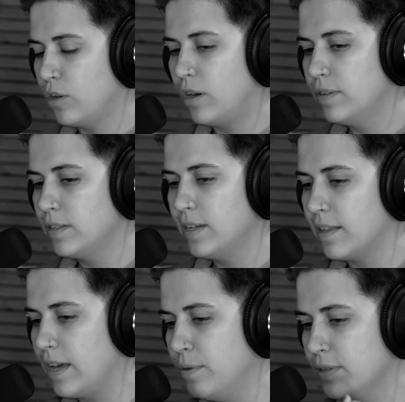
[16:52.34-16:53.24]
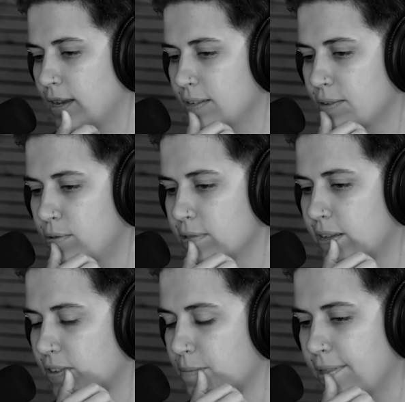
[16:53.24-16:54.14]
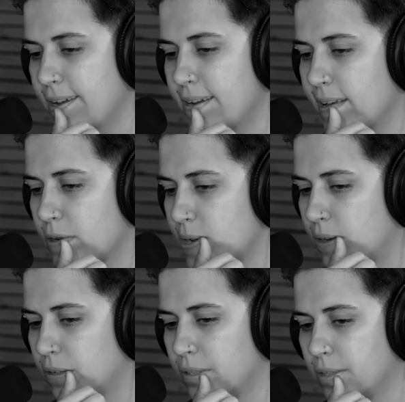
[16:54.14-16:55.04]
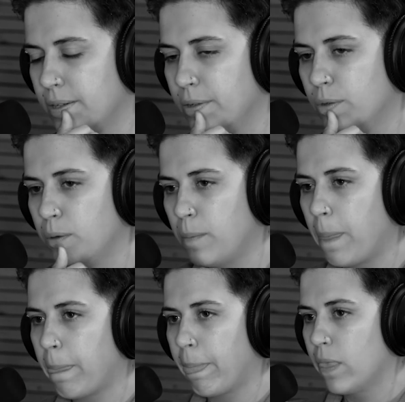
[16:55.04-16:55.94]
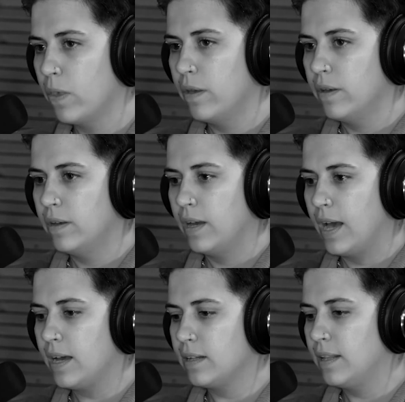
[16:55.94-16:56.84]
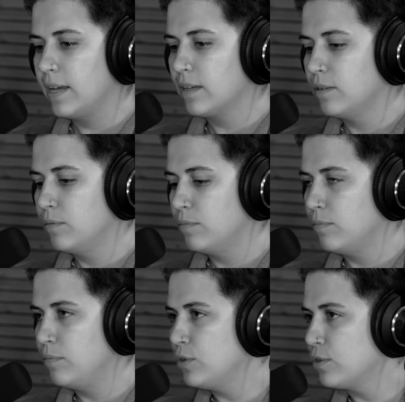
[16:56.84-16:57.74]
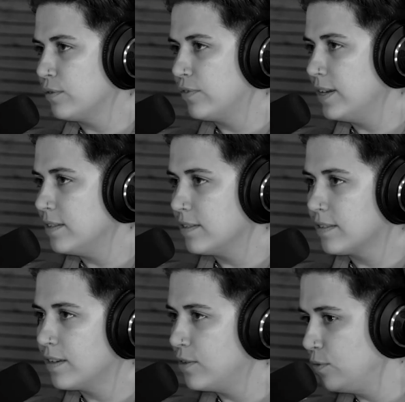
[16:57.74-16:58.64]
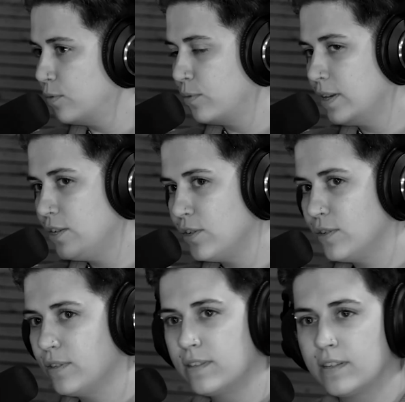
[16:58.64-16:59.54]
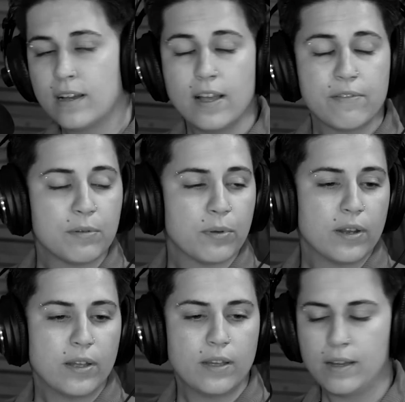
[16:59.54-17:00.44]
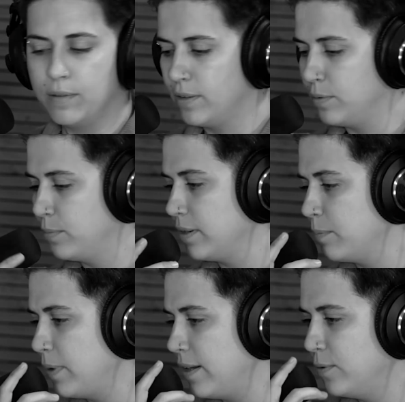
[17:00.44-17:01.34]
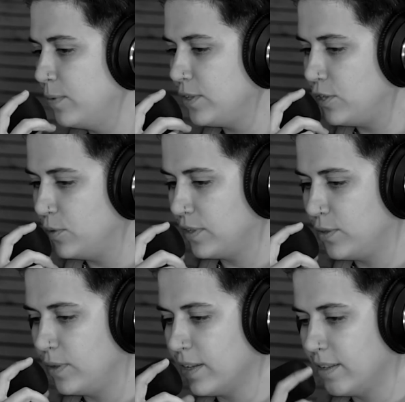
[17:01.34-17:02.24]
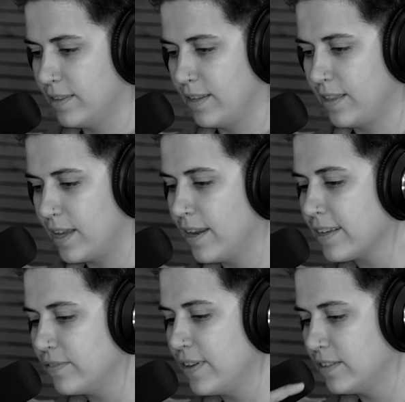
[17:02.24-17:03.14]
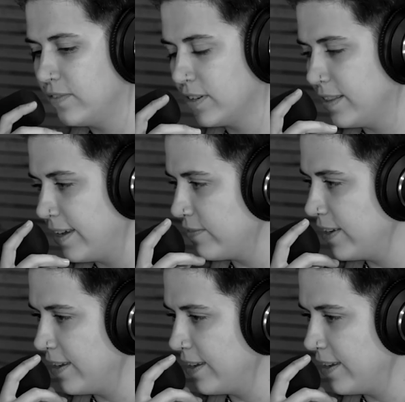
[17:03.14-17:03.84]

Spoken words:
so obviously that was high school, and then from there like we also had like mutual friends. So why don't you tell everybody a little bit about what you were doing at the next phase of your life,